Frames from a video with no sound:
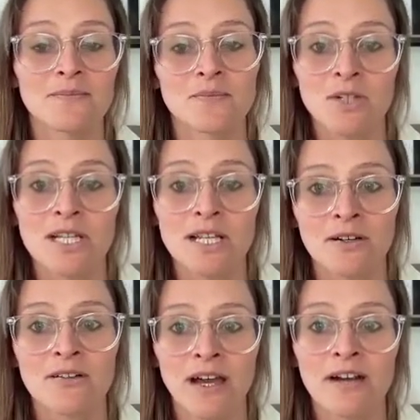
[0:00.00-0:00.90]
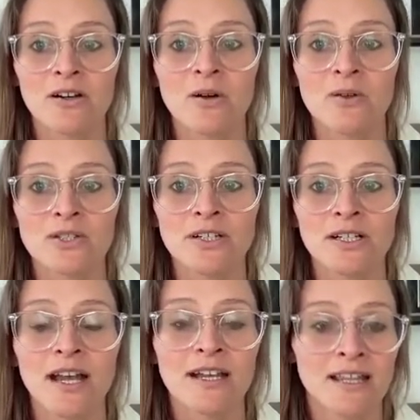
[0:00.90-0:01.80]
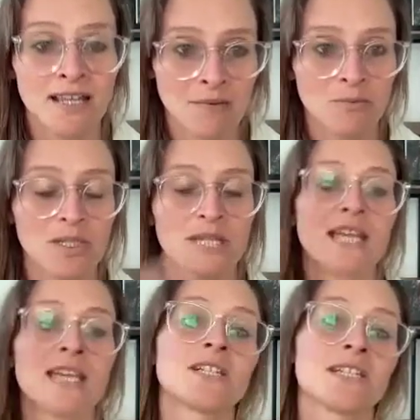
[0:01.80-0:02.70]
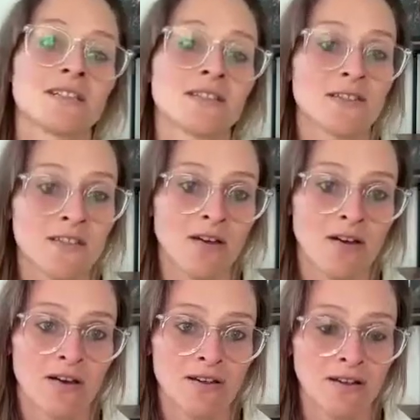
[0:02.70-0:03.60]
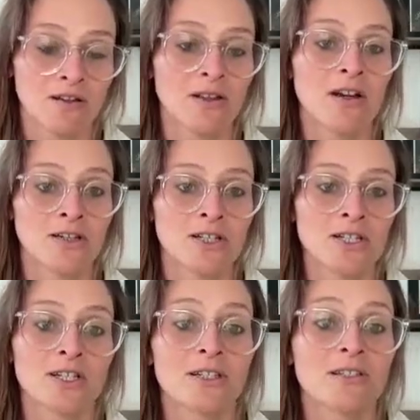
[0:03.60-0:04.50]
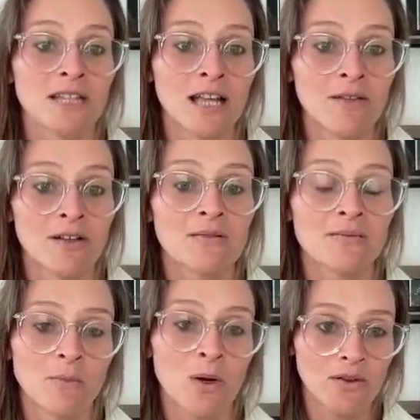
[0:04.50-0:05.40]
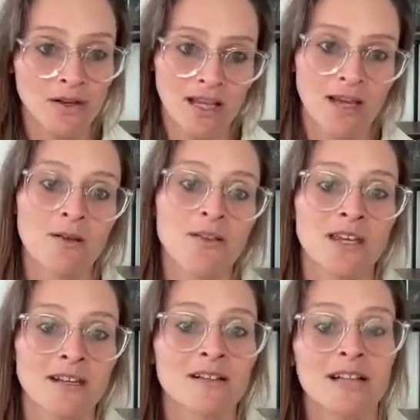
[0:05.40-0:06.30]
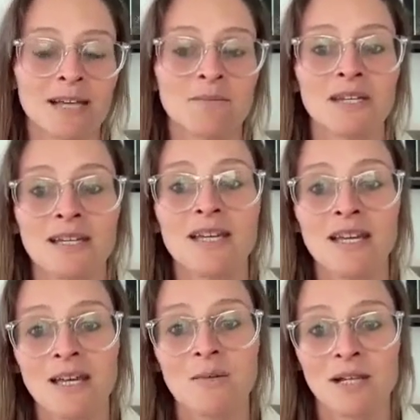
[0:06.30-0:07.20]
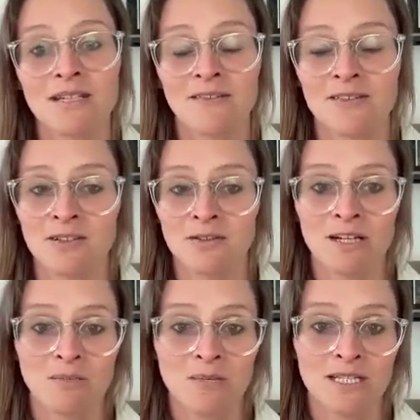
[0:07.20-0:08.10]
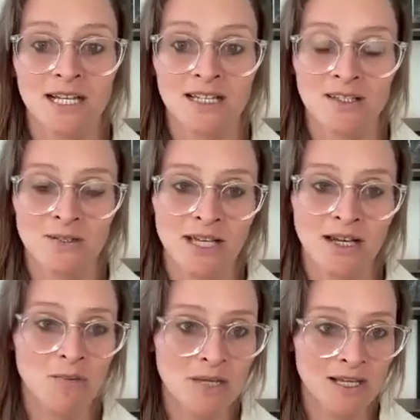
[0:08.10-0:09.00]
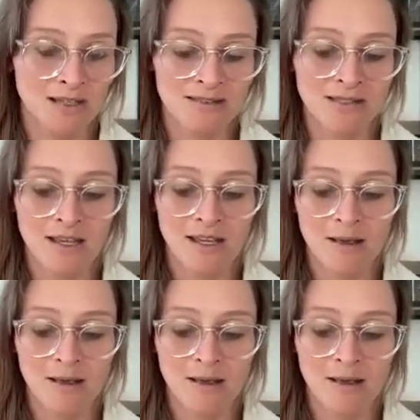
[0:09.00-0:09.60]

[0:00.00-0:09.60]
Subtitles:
regenerative agriculture and kind of the implications on a larger level, both on health and on climate. But I definitely recommend checking those out, because